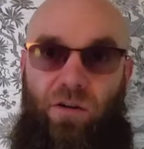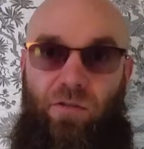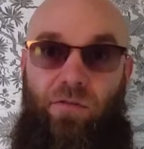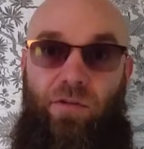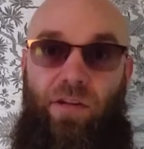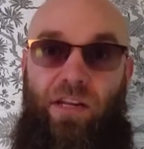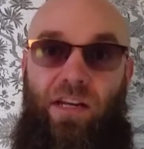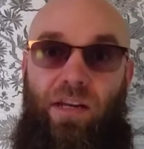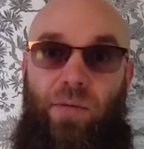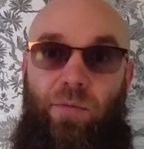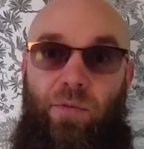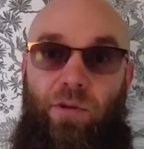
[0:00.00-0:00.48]

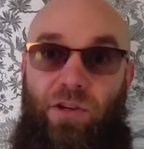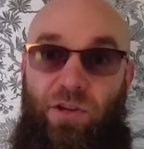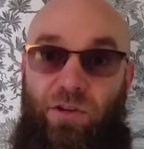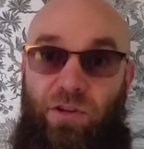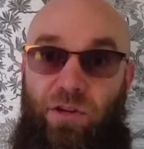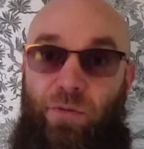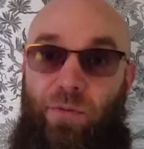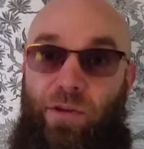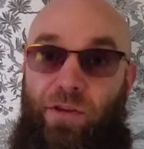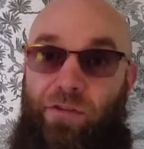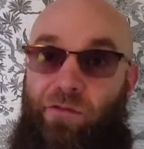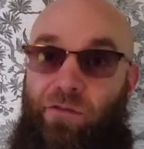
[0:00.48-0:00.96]
really
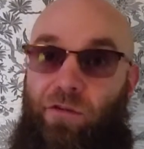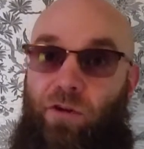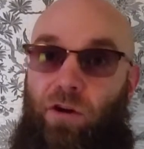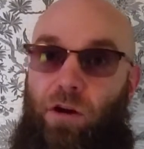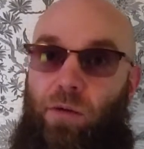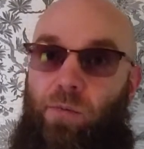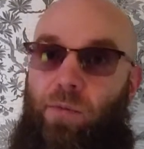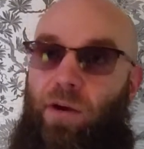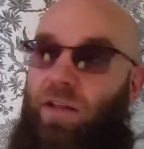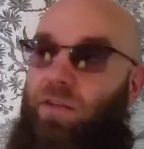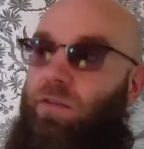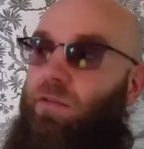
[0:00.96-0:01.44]
good
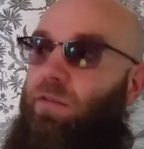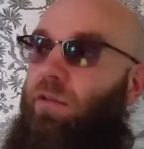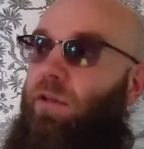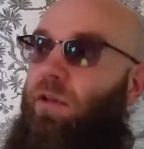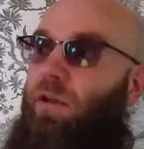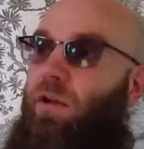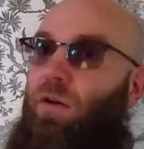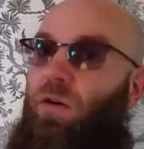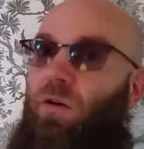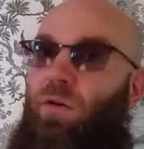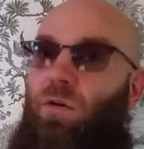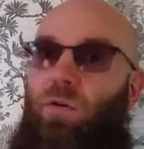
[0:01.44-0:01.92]
before, but
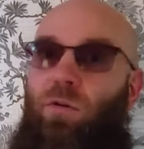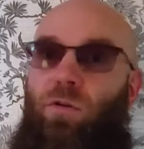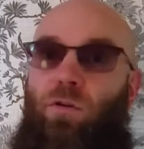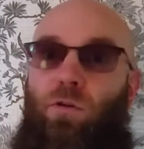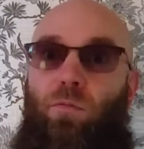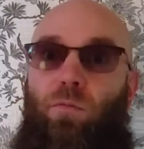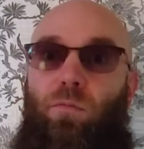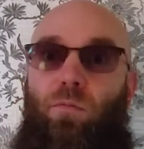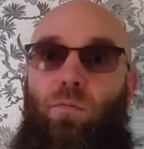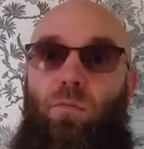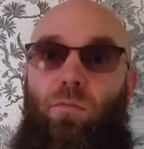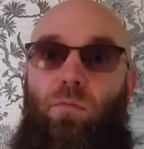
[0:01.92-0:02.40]
who,
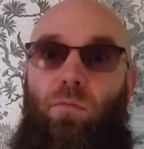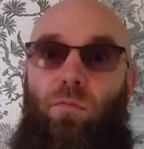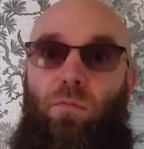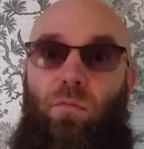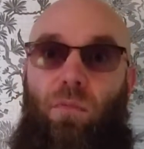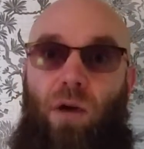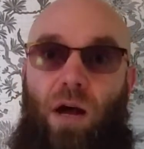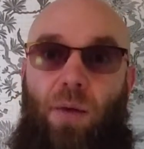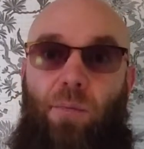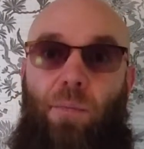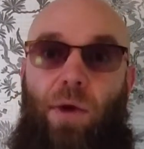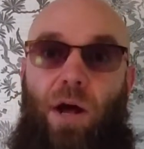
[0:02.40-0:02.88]

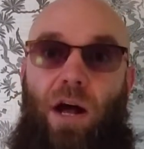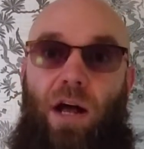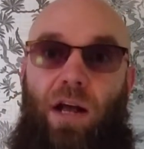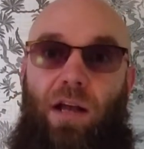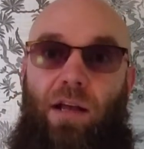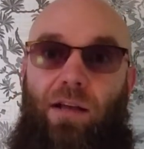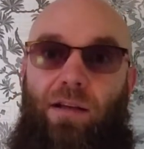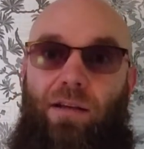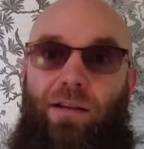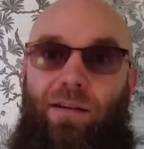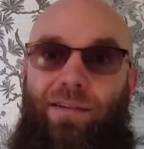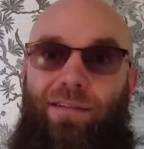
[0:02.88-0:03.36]
mama?
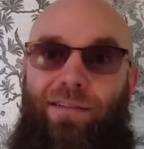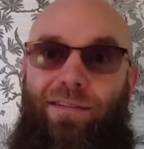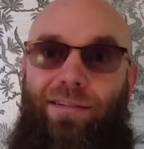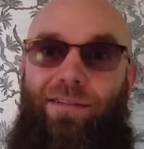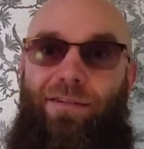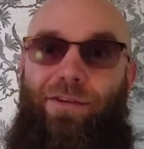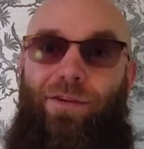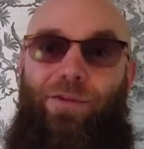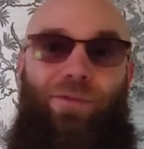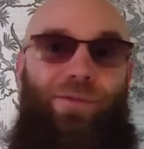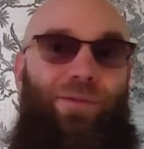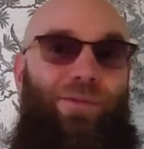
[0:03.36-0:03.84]

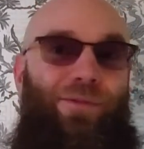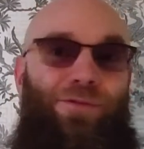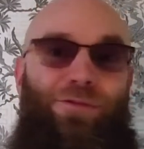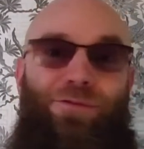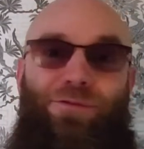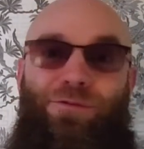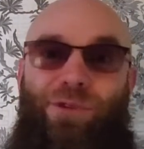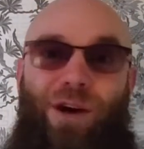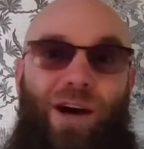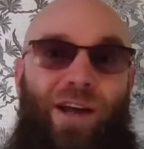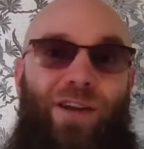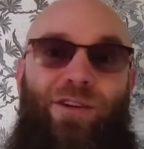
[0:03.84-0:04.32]

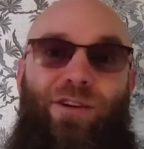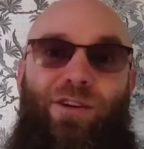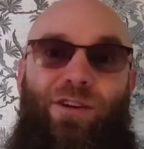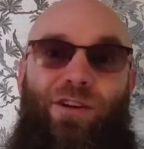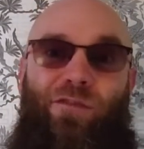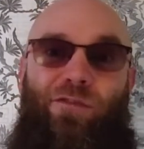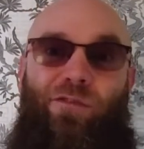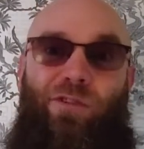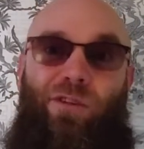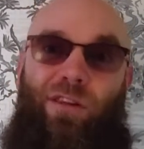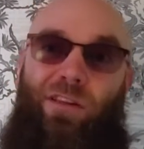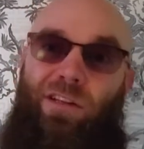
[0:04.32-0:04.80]

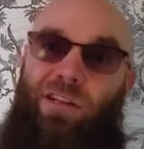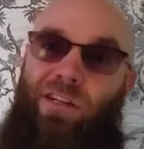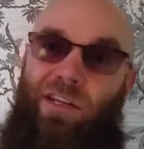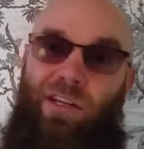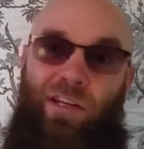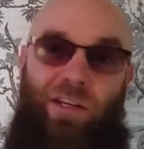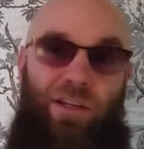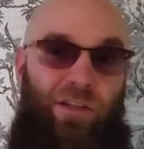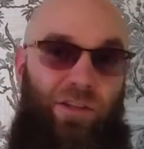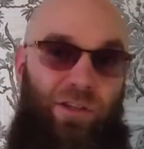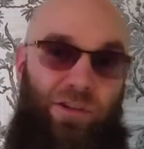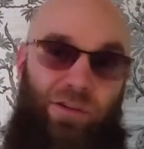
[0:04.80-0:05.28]
Wonderful.
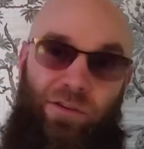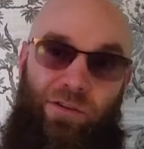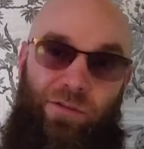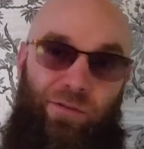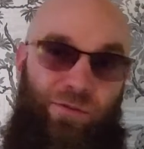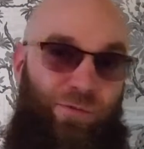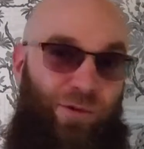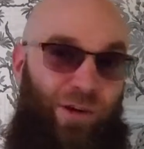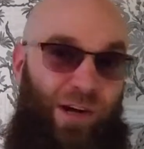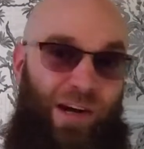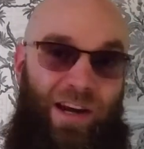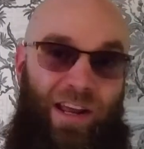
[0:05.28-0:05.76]
You
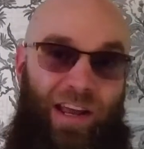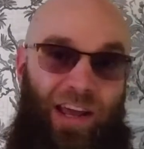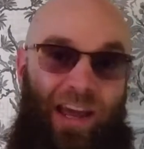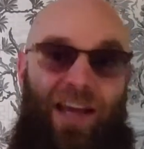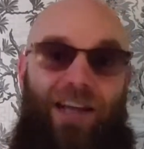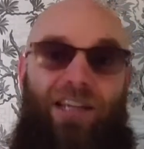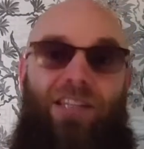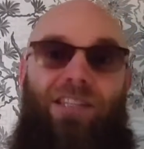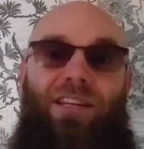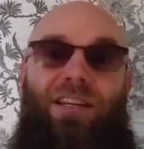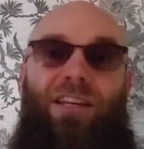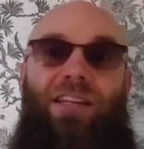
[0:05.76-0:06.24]
were an
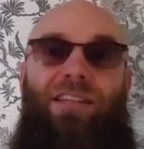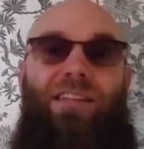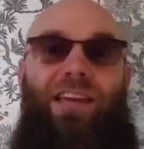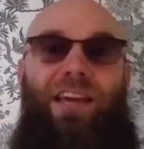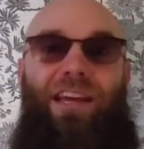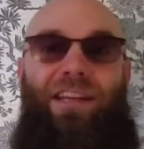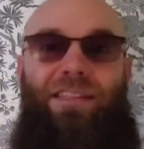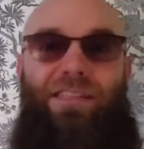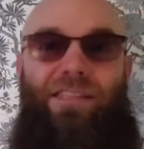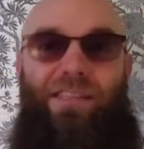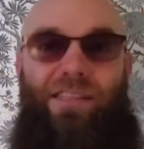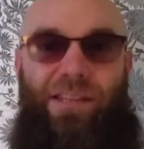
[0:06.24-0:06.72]
excellent
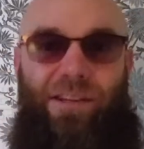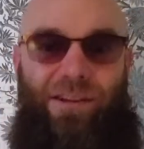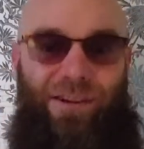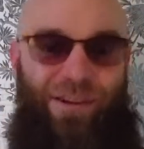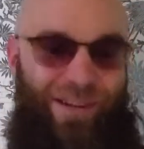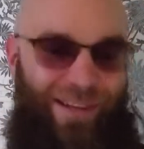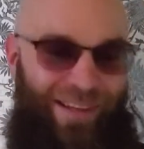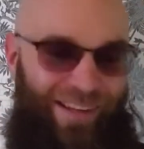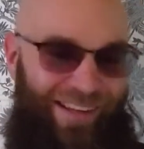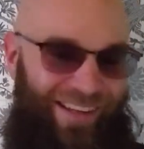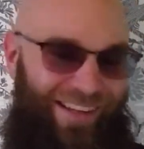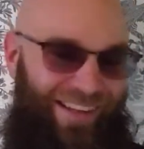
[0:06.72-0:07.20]
Ezio.
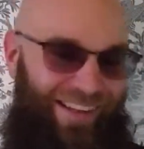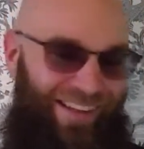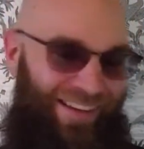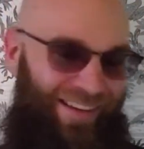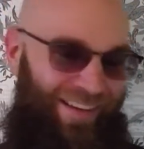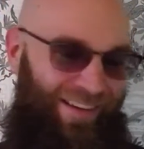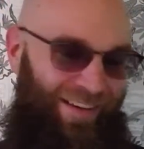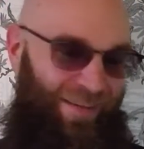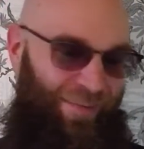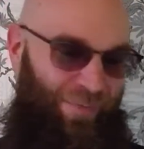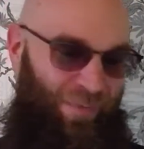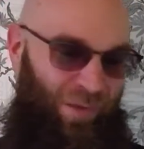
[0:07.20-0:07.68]

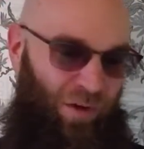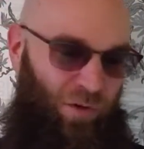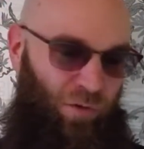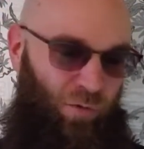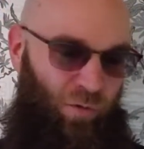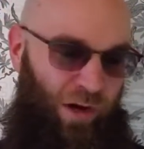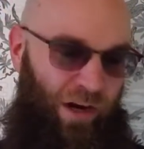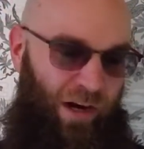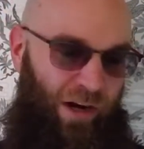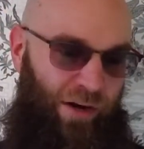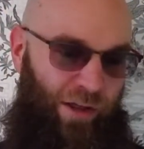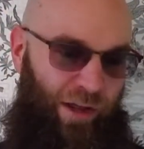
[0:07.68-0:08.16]

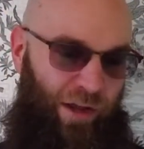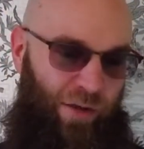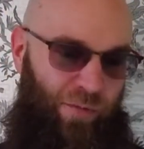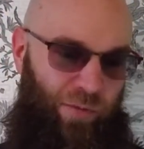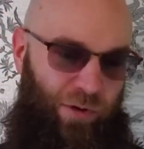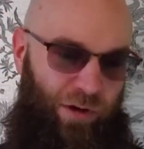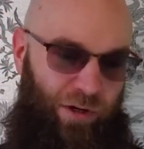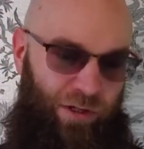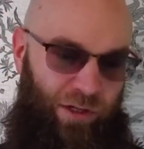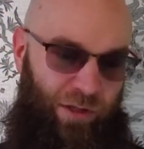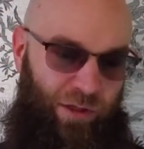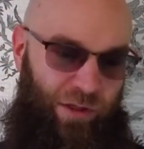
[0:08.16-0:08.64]
What are the
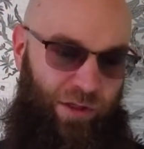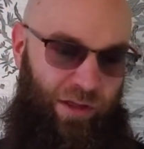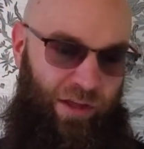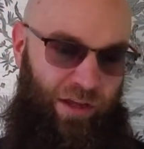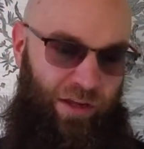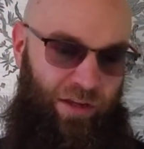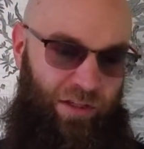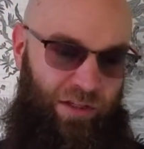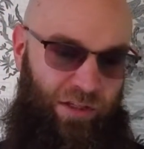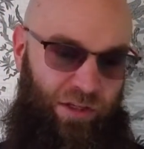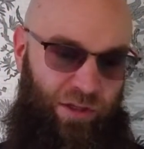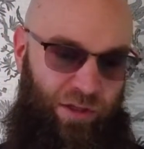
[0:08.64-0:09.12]
important
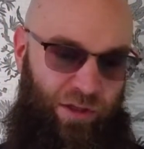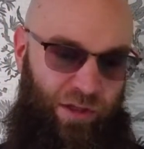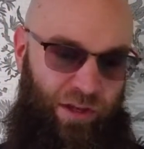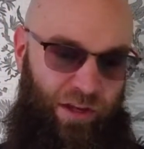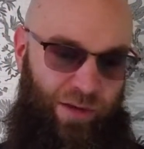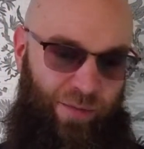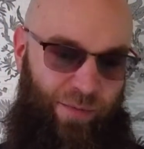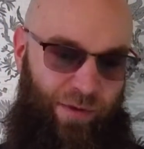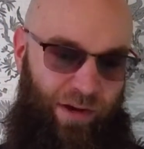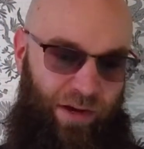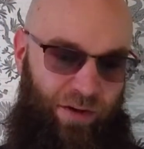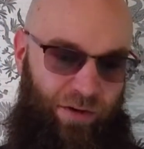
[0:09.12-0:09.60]
things to think
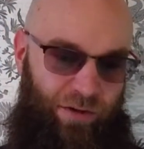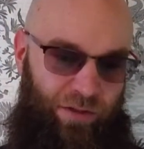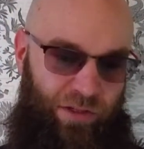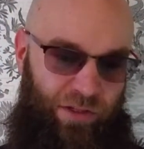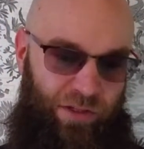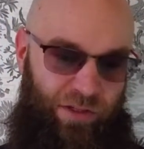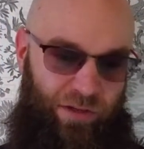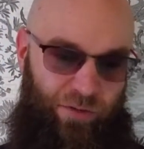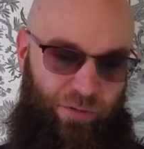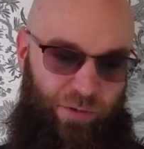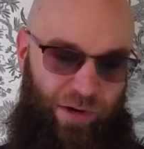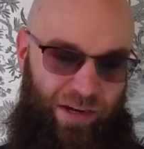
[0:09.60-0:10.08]

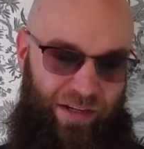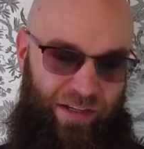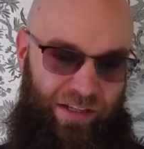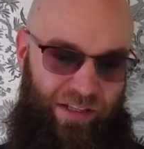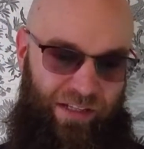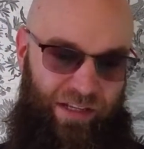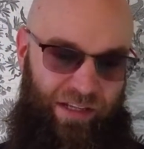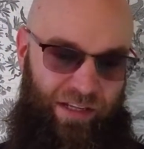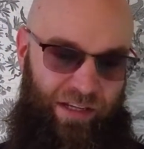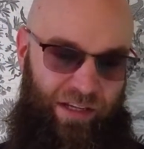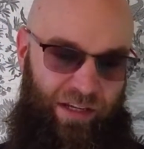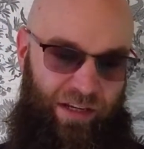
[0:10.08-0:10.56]
about when
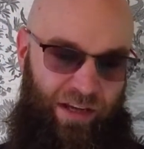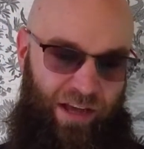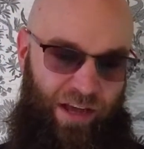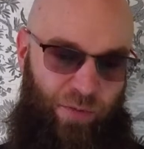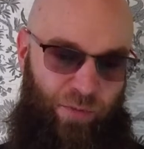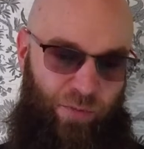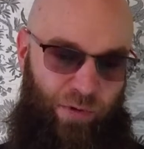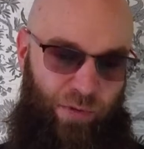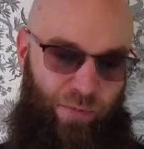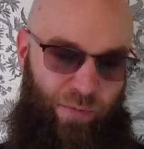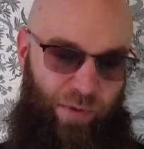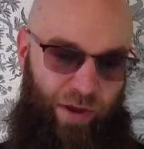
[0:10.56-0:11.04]
singing
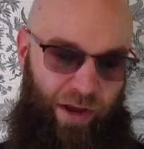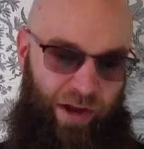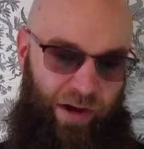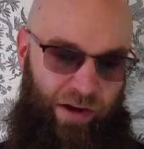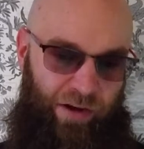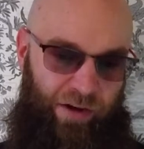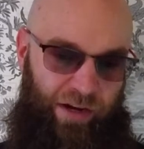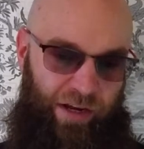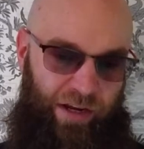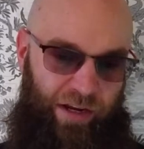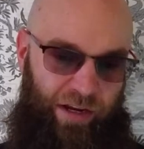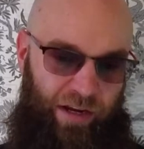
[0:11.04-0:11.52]
and
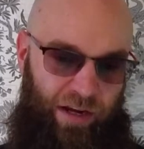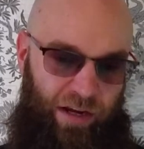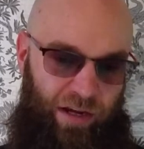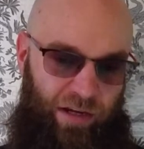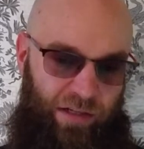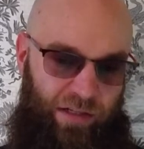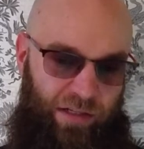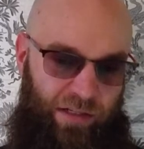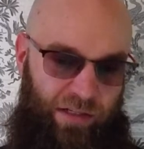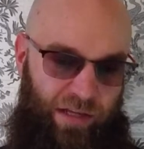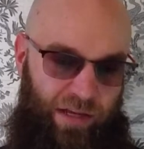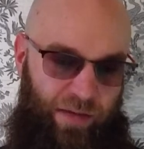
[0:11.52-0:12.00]
preparing
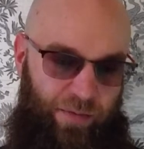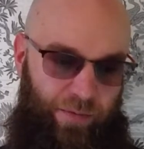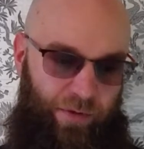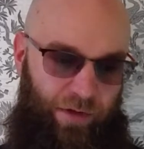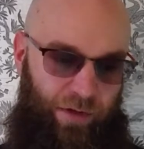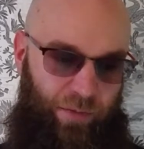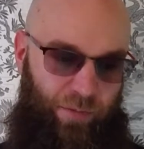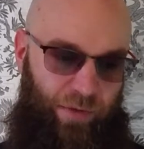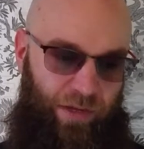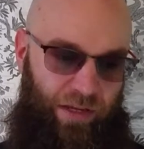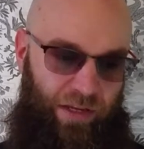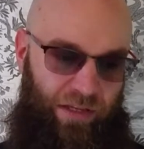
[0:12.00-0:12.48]

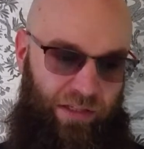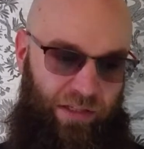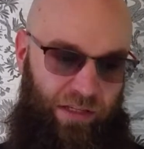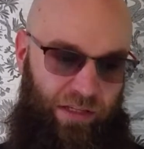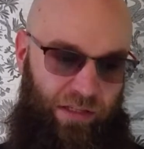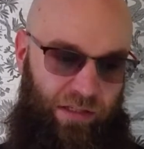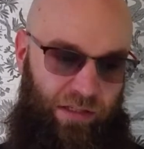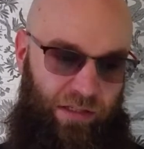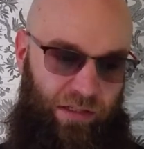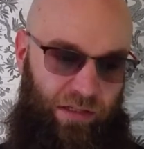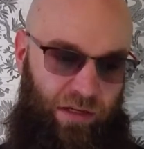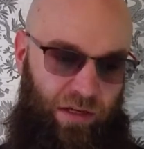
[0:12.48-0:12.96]
ensemble
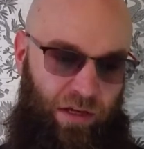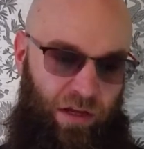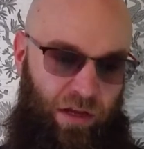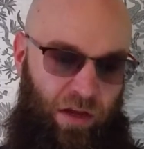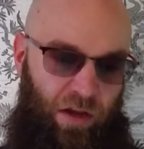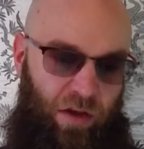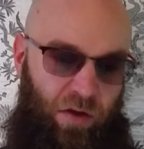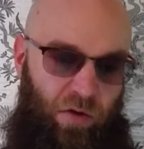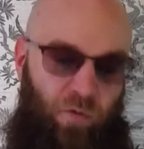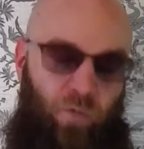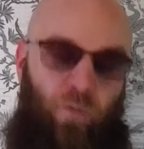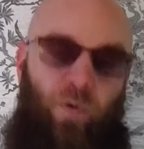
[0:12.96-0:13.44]
pieces?
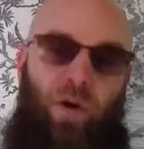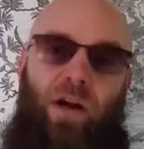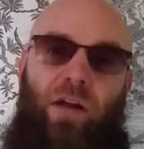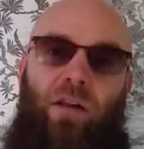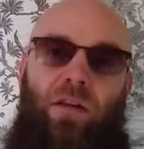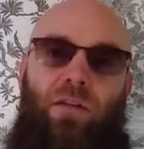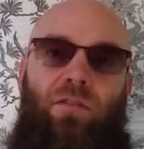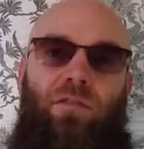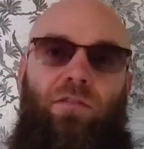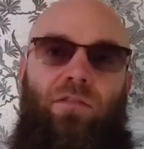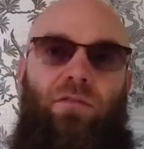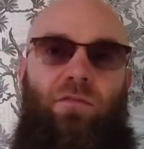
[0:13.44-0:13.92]

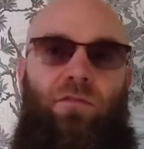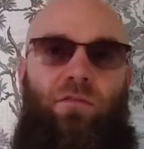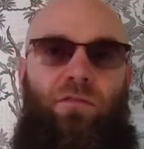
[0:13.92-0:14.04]
Well,